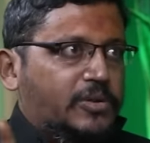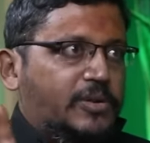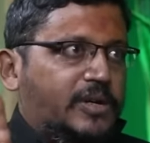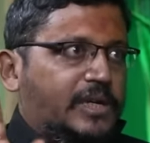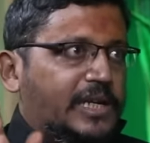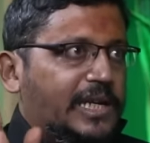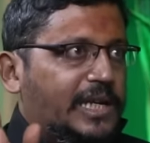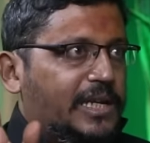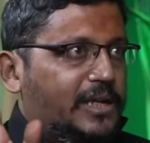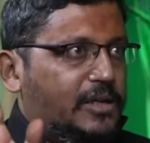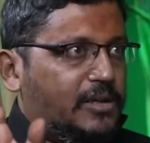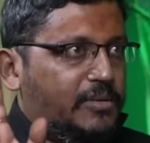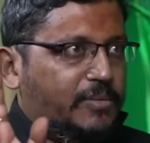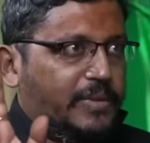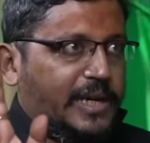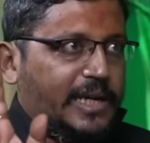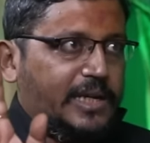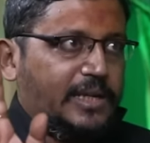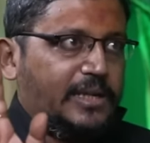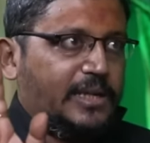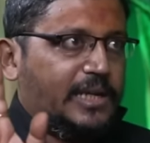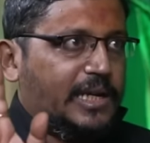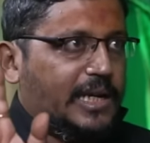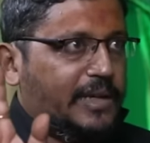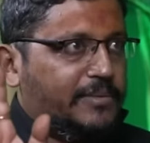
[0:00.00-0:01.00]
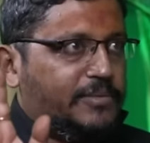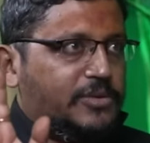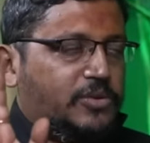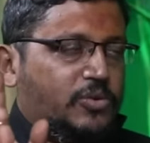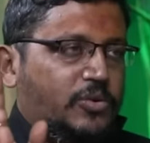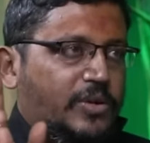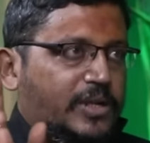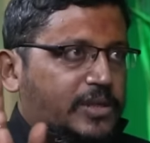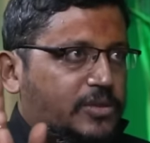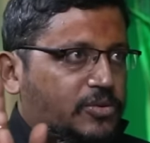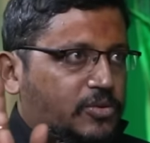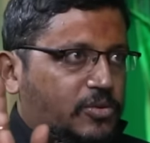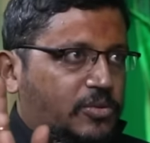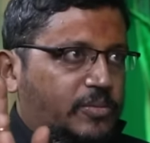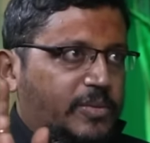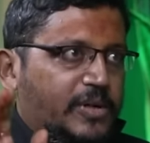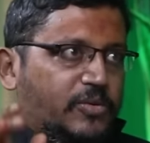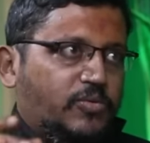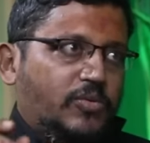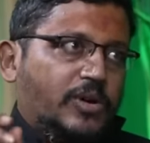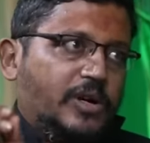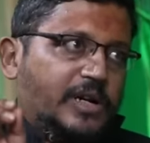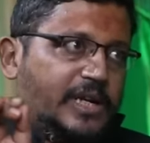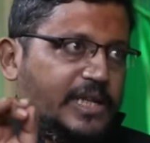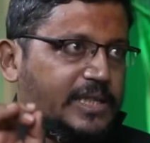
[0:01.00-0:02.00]
you're telling your mind that I am so and so, but
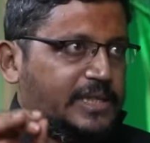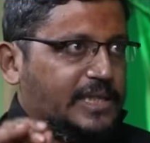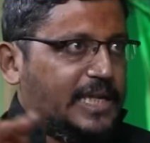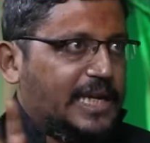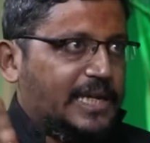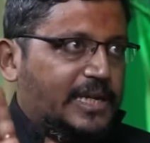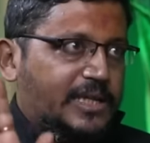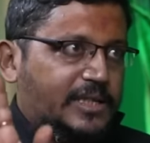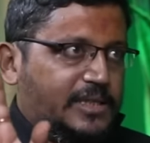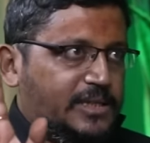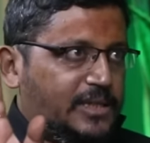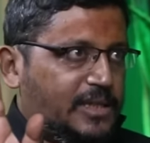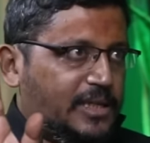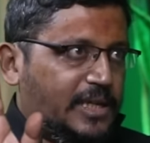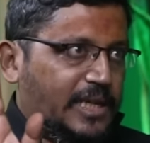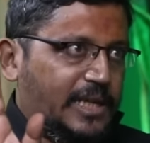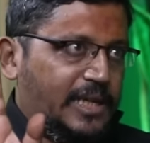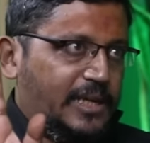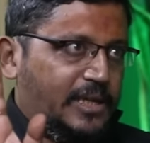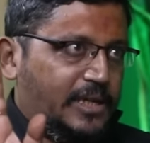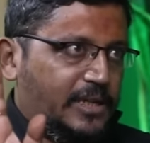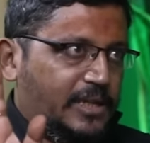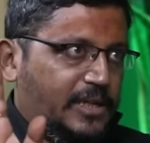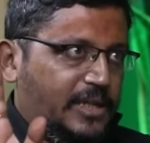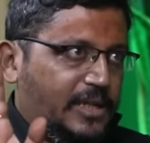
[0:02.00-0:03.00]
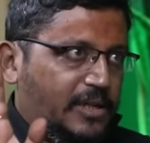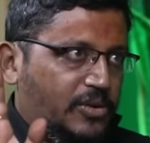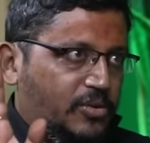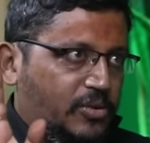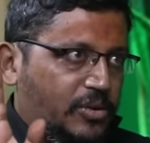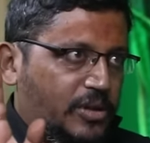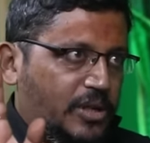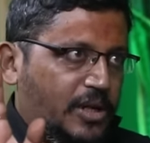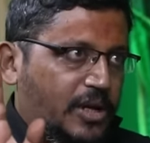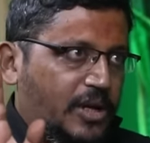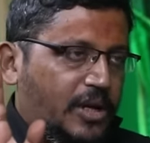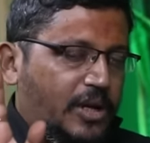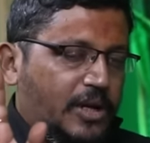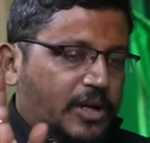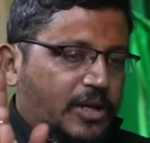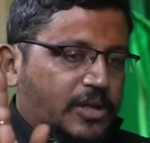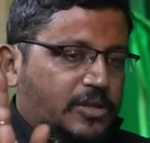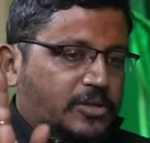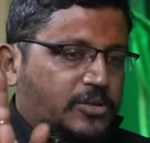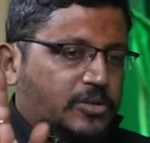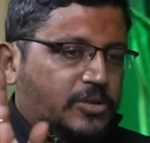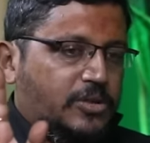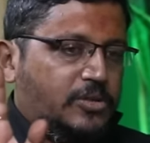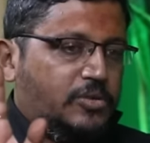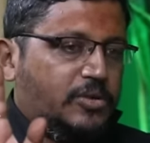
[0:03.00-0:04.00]
what exactly is the reality, they know.
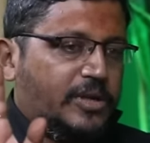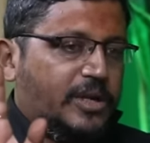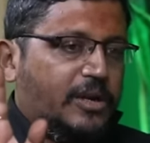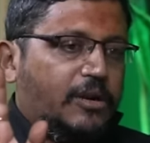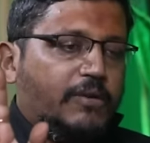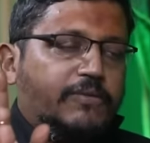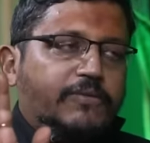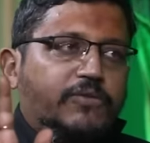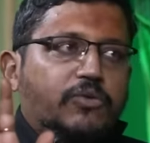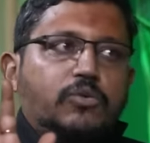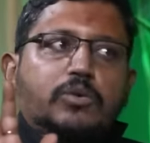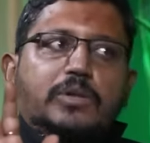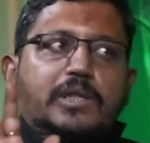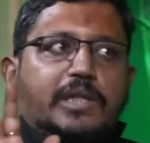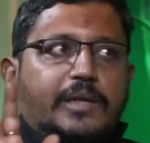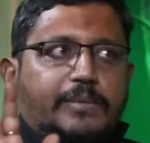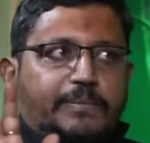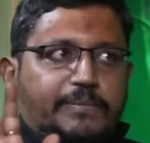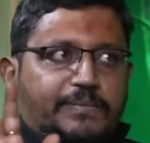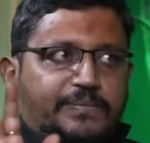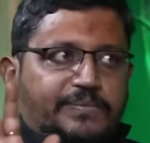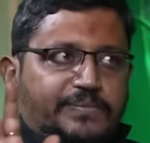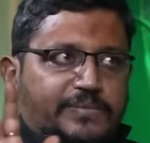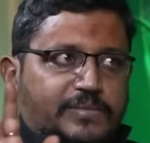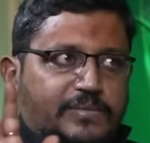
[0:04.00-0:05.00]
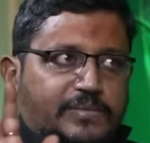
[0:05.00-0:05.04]
So you cannot fool them.